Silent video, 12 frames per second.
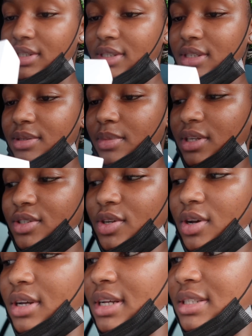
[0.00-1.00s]
This is my
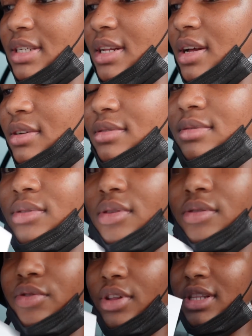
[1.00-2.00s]
second container
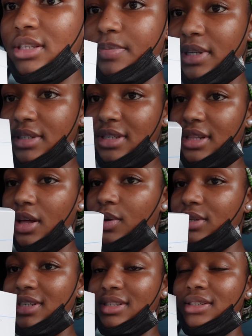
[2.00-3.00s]
for this particular
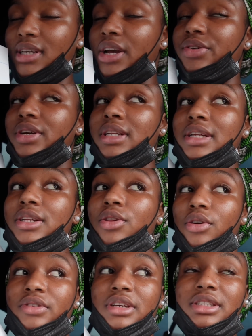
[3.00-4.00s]
one because I really
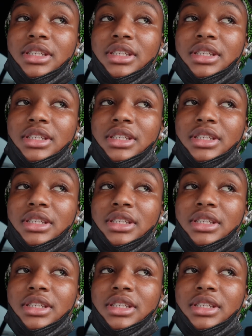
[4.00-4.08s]
love it.